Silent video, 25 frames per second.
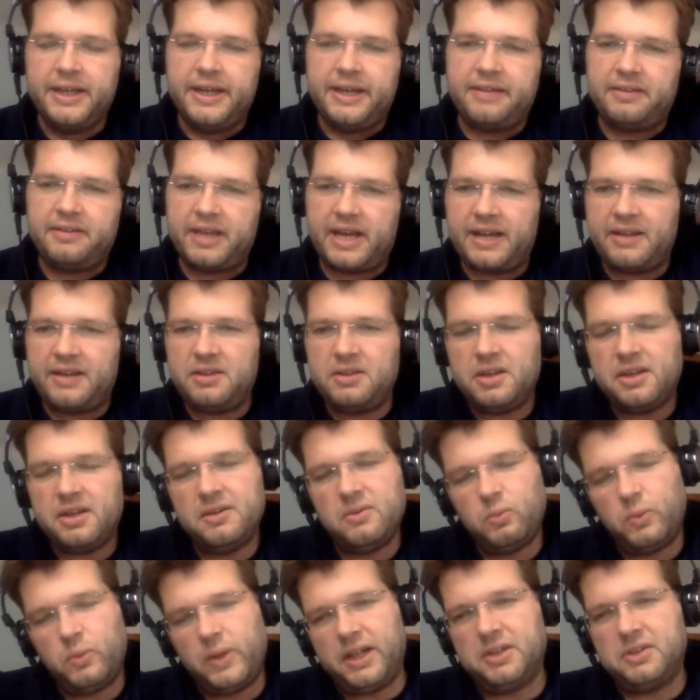And then,
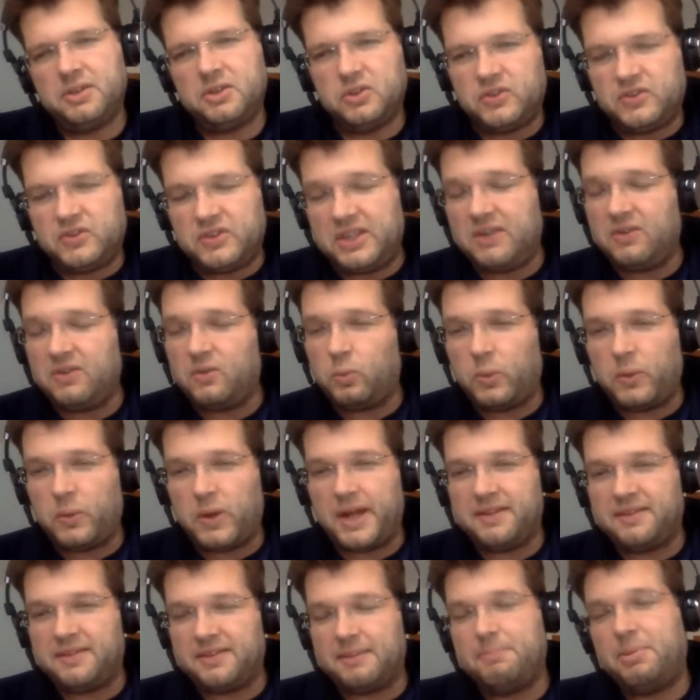well, you see,
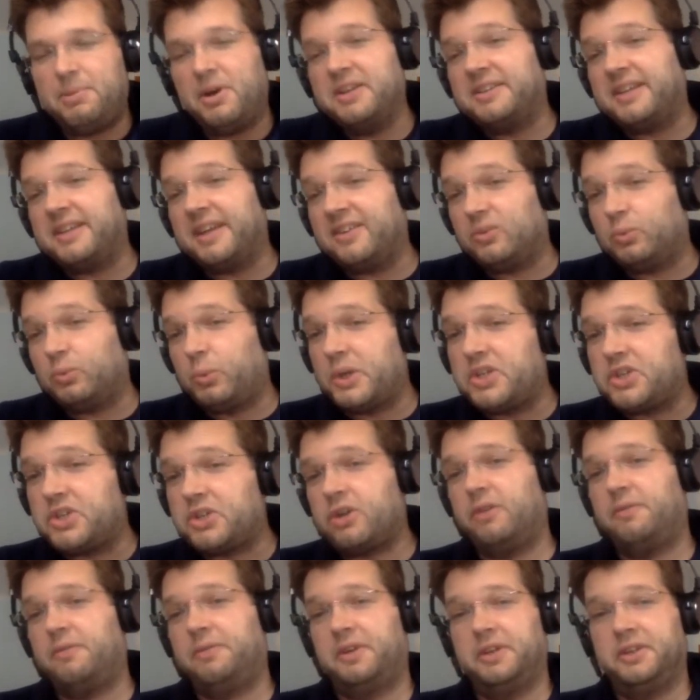at some point they switched
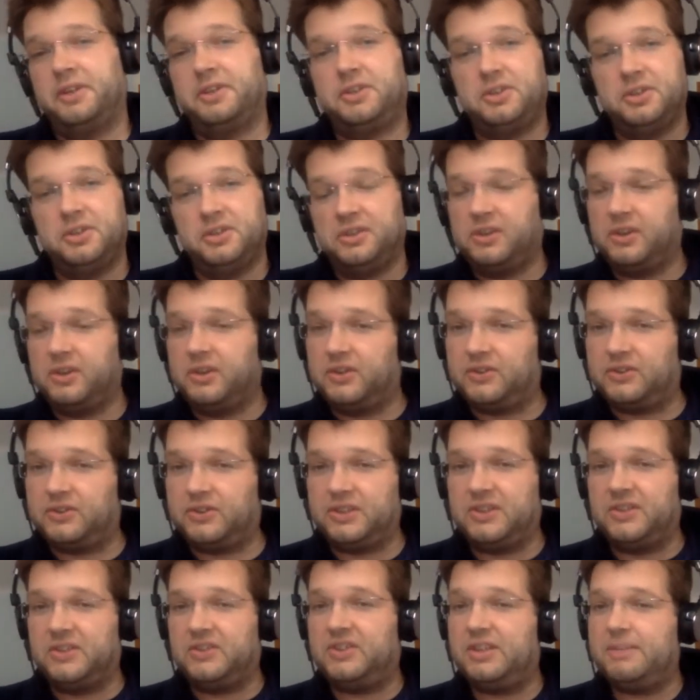over to the
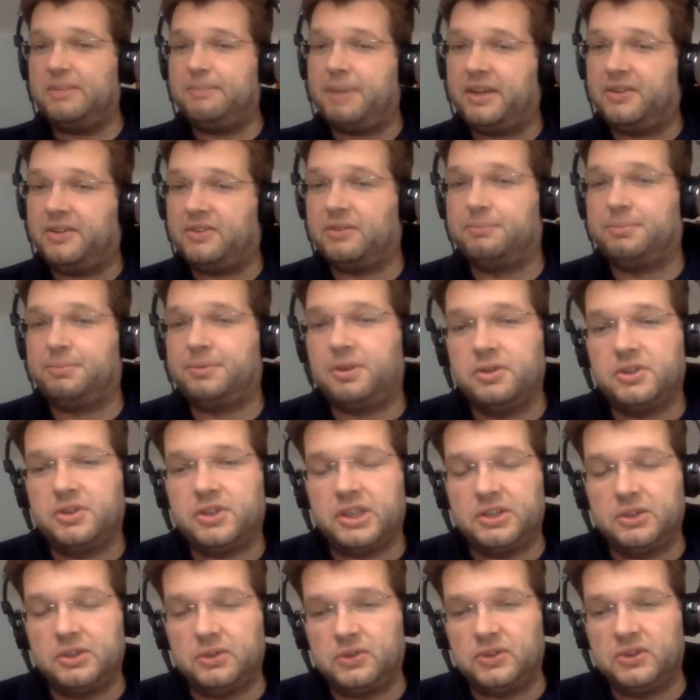CDC-based approach
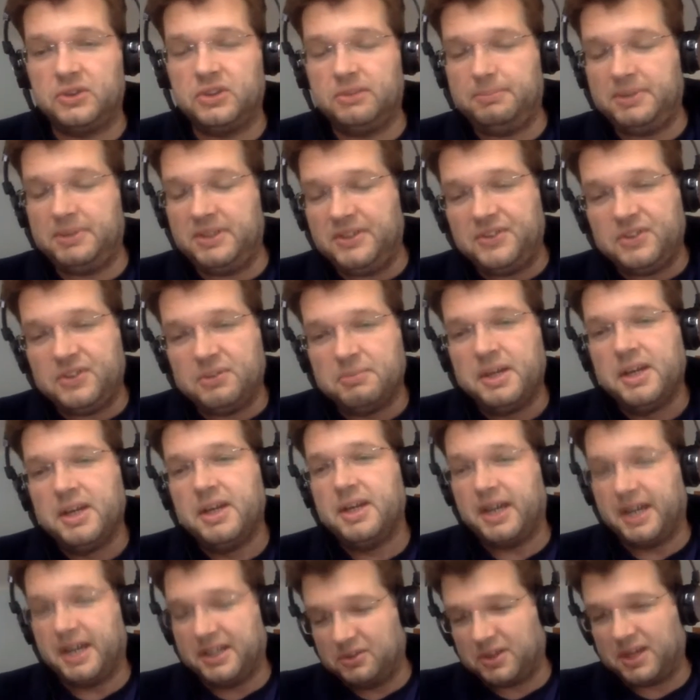and using Debezium,
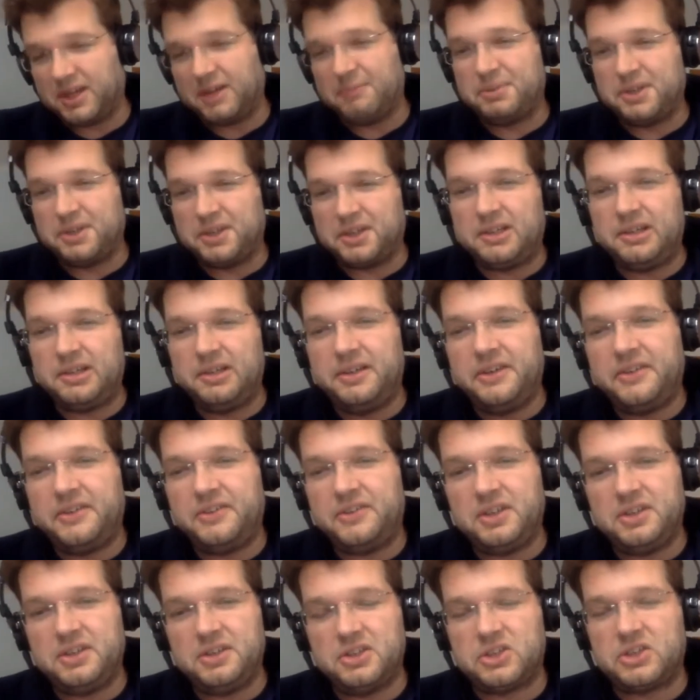and you can pretty clearly
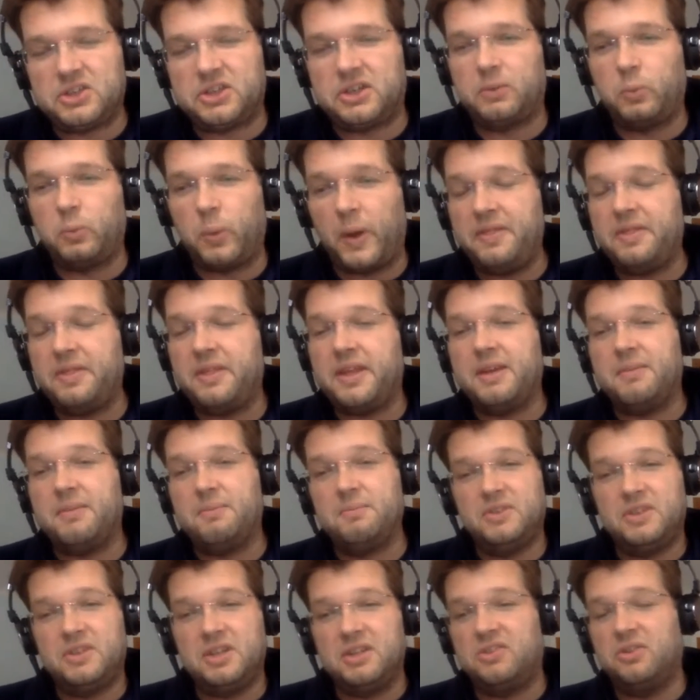see in the chart when they
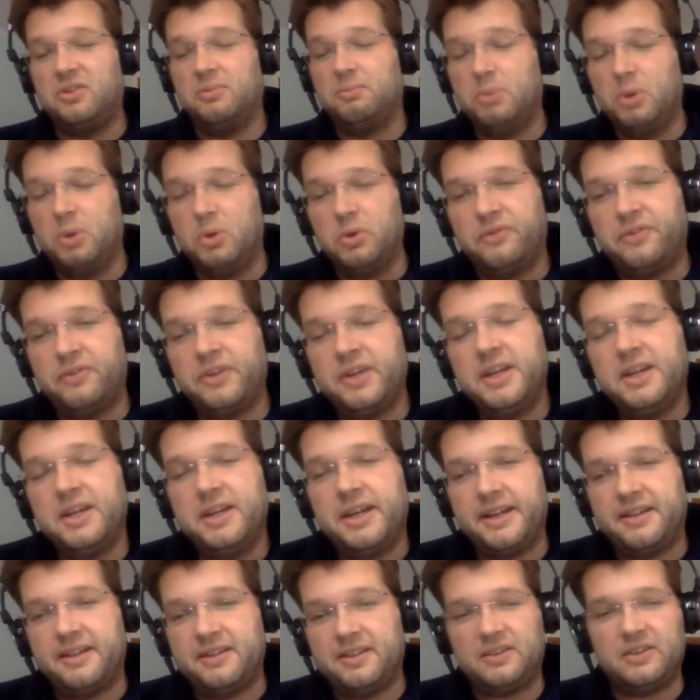did the move,
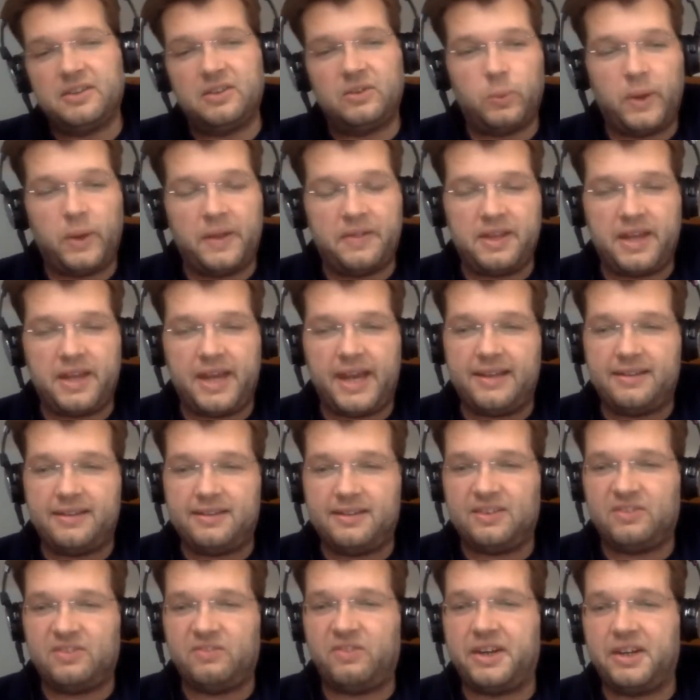and this is when they had
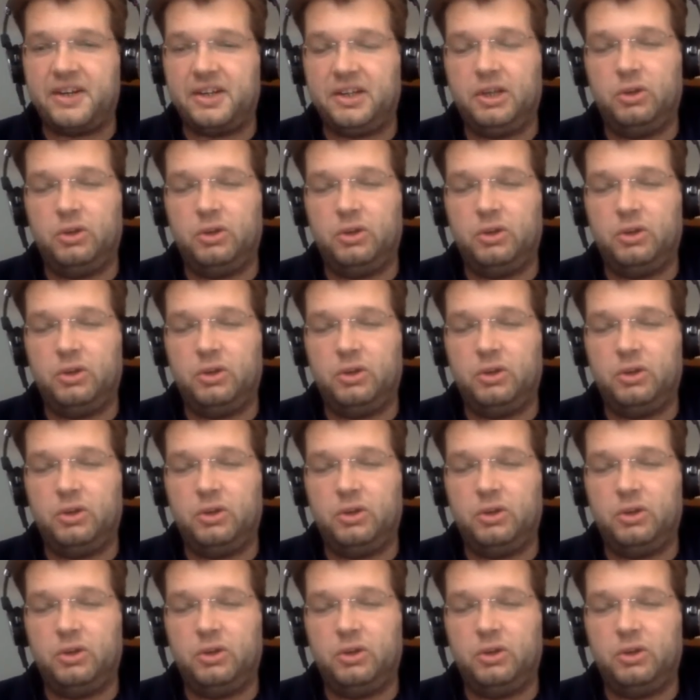this very low